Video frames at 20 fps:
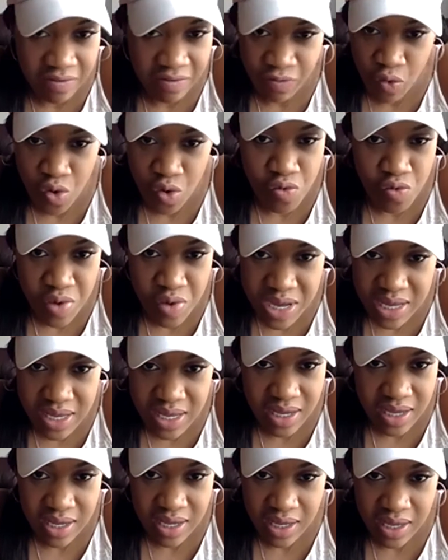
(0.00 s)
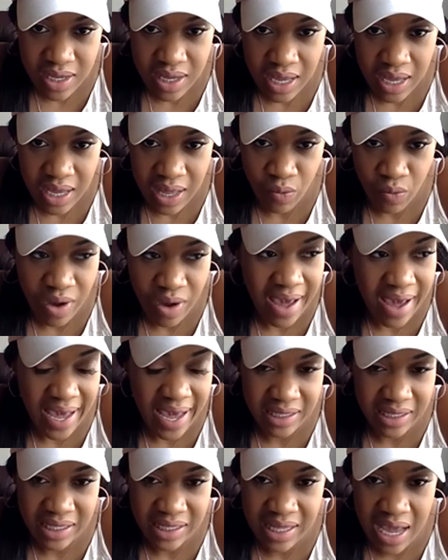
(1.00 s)
for a week where I
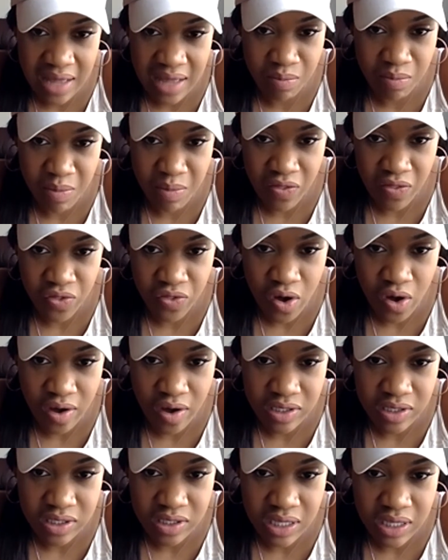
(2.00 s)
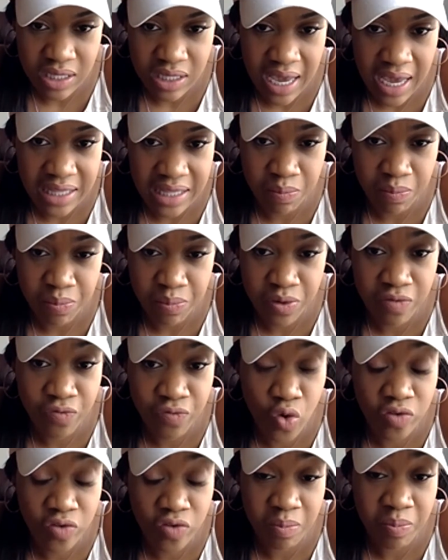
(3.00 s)
had to gather my thoughts and I had to put
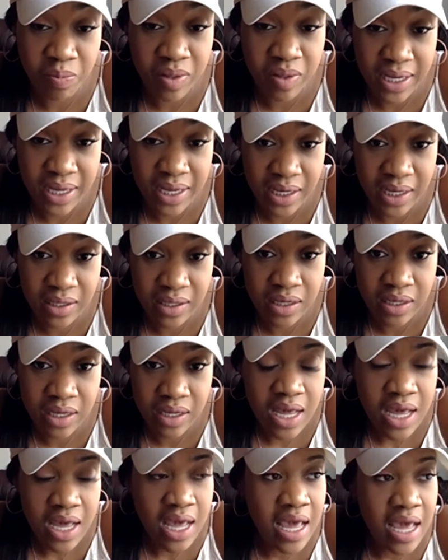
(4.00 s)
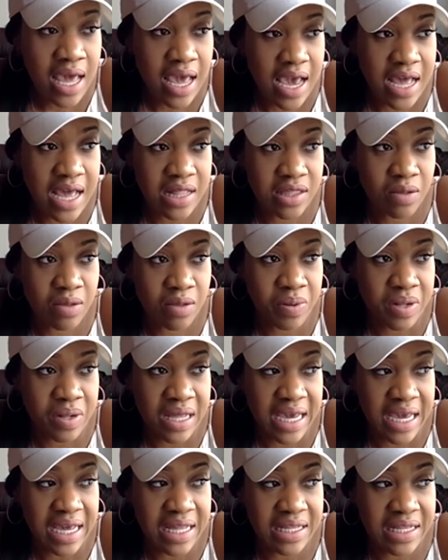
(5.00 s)
forth a plan. And the
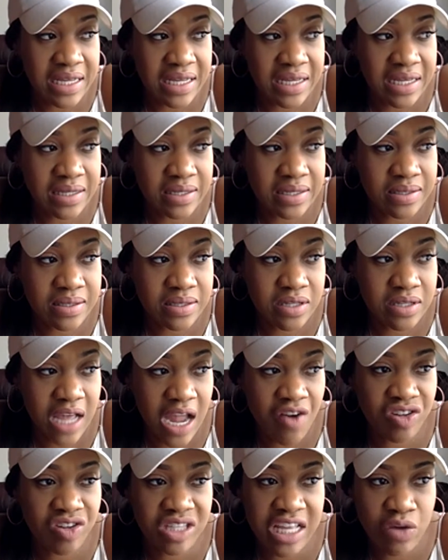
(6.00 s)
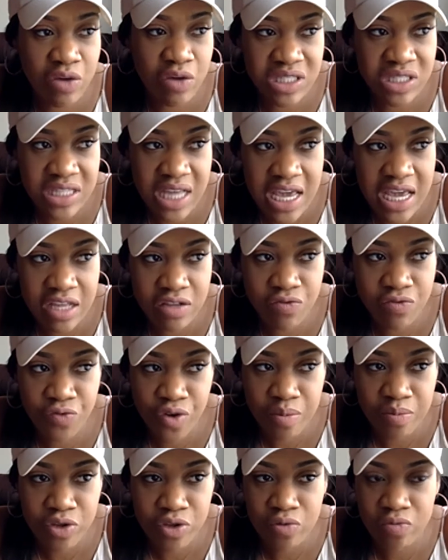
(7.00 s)
plan is everything was taken
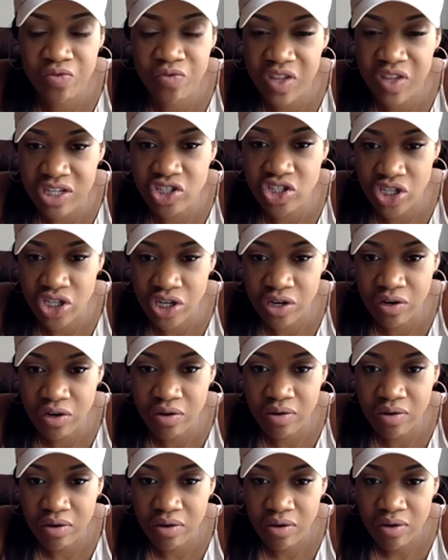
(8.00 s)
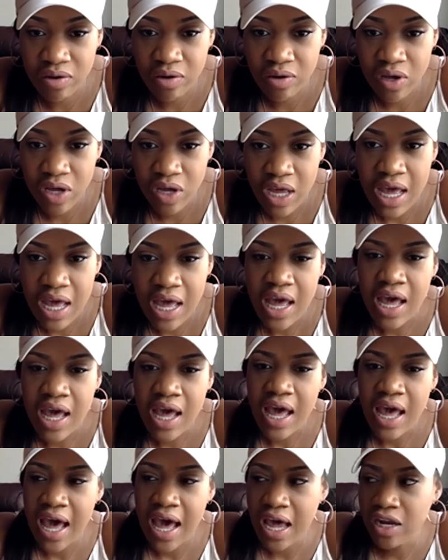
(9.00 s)
from you this year.
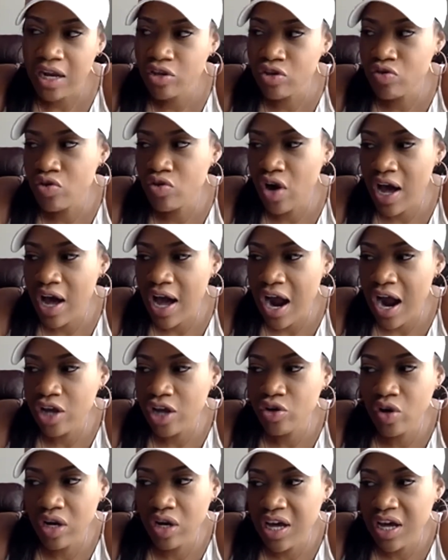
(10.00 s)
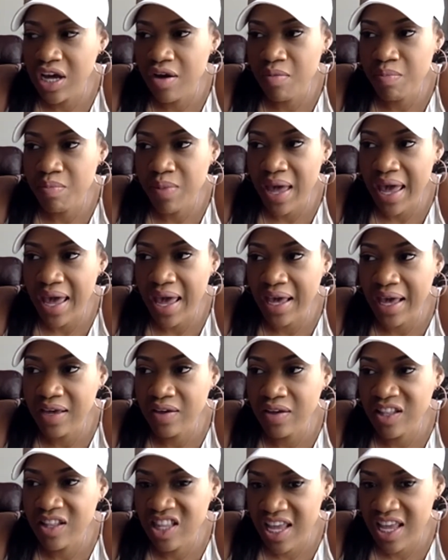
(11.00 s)
How are you going to come back
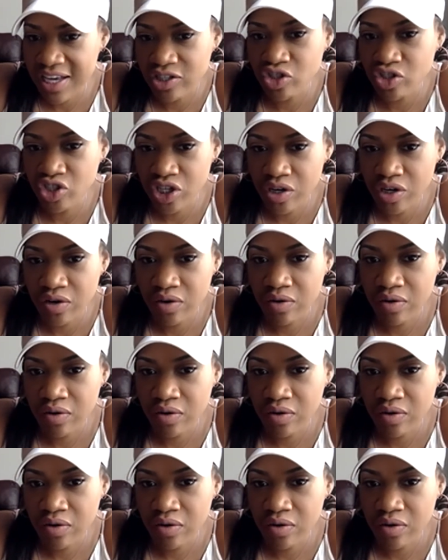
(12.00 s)
next year?